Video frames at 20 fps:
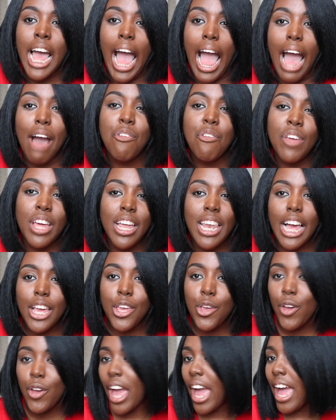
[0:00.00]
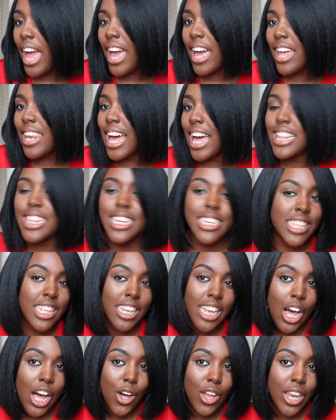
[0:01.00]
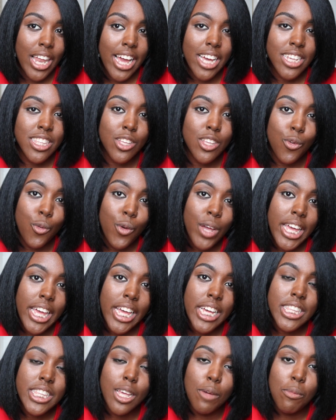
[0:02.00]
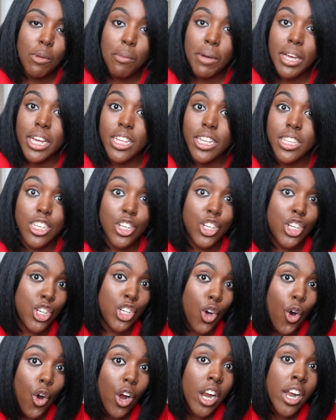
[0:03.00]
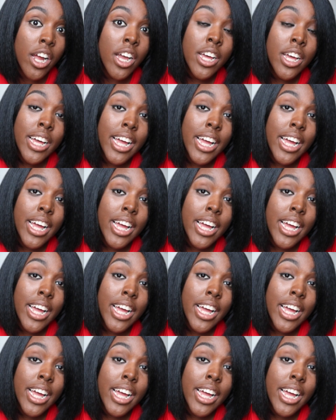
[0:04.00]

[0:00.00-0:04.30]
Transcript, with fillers: I feel like you can. Like, this a long-lasting wig simply because it's short.